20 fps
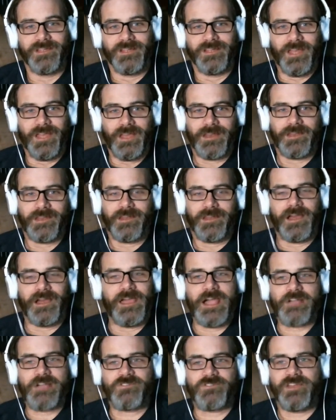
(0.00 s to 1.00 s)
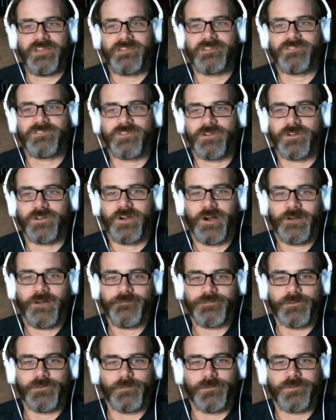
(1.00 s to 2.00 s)
And I actually had to turn
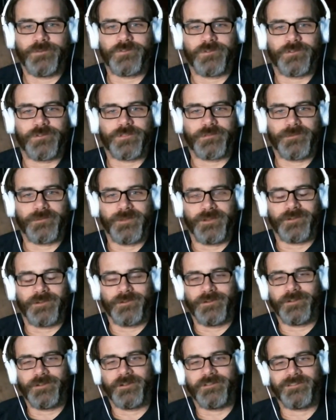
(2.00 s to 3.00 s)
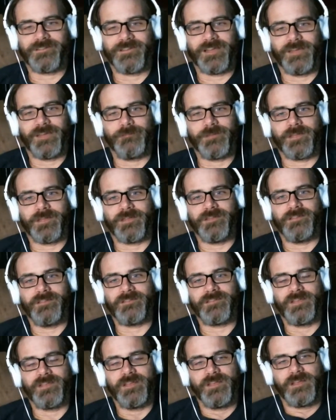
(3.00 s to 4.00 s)
off The Witcher 3 earlier tonight
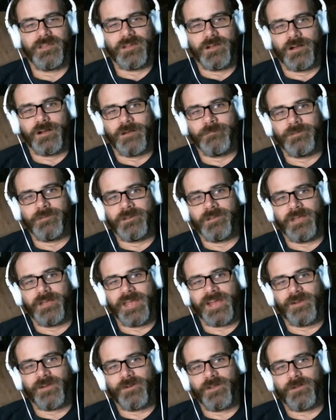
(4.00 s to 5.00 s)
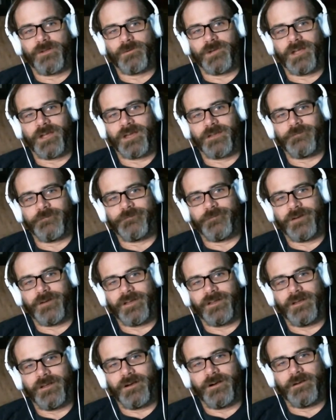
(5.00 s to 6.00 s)
because I'm in an area where I got to
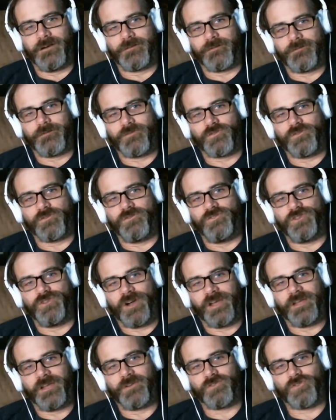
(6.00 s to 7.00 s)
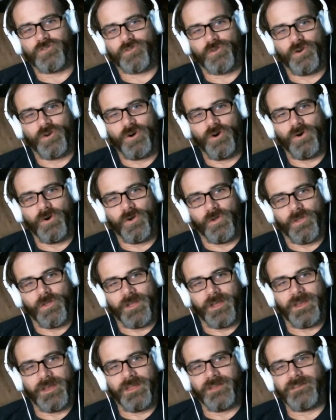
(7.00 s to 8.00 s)
fight a giant troll,
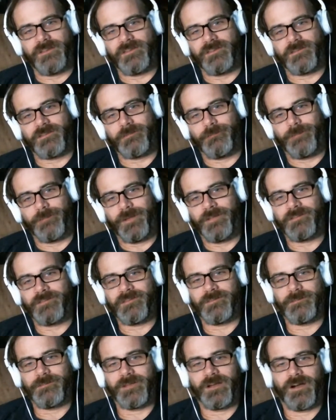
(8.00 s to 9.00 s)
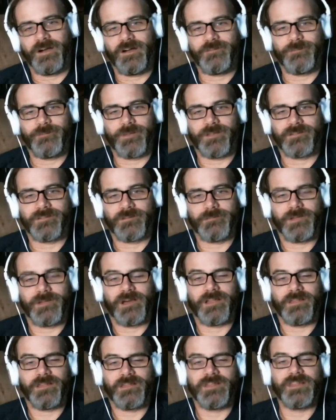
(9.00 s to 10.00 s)
and it just pisses me off because I'm
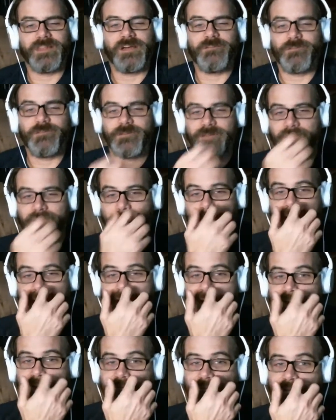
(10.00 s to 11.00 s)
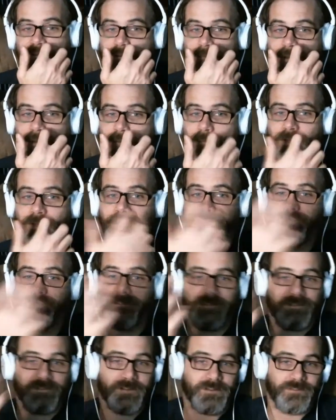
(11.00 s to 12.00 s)
not leveled up enough, so my
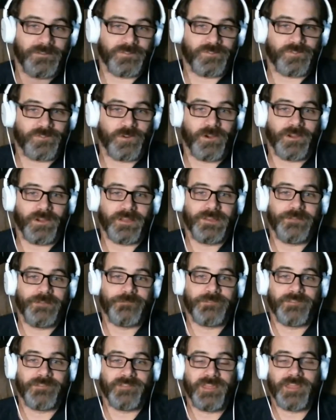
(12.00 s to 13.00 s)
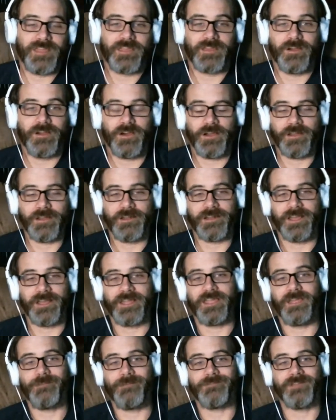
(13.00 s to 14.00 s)
weapons aren't strong enough to take it on, and I
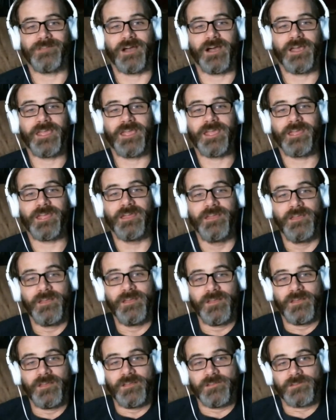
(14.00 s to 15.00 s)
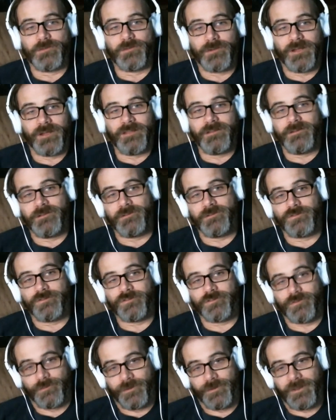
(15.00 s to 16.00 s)
keep dying. So rather than
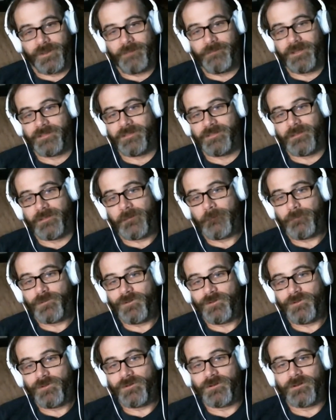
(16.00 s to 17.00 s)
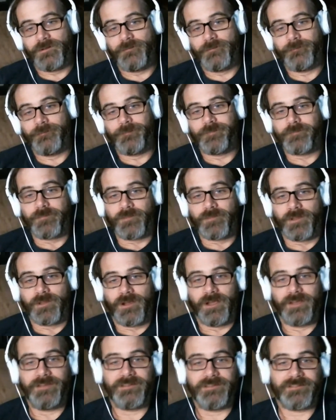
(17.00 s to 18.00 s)
scream at the computer,
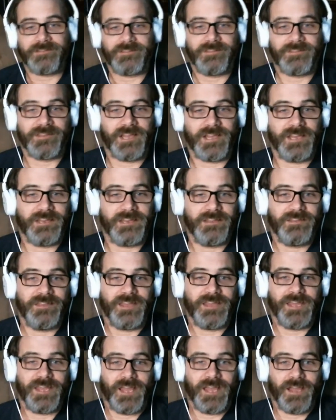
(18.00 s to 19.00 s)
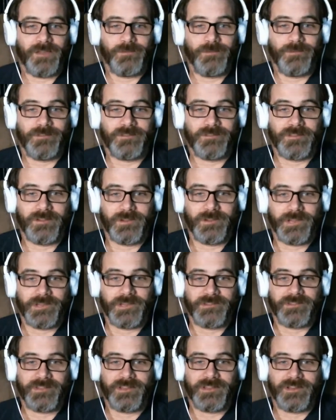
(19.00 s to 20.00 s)
I just decided that I was going
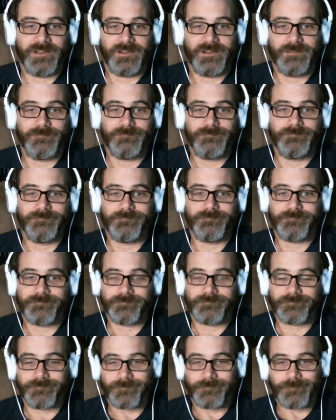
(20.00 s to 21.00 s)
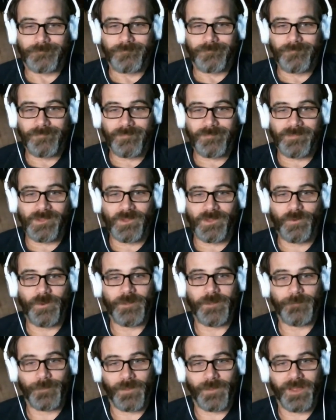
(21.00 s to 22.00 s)
to
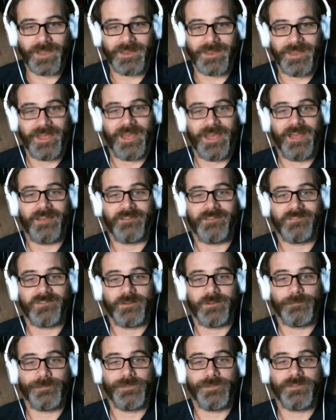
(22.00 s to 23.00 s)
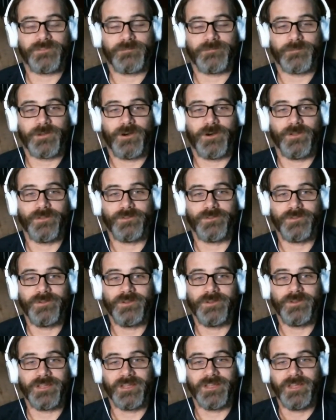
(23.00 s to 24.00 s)
quit playing that and start playing some Call of
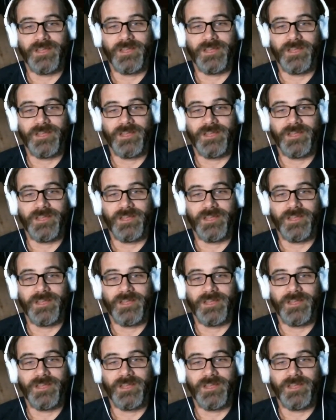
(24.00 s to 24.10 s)
Duty.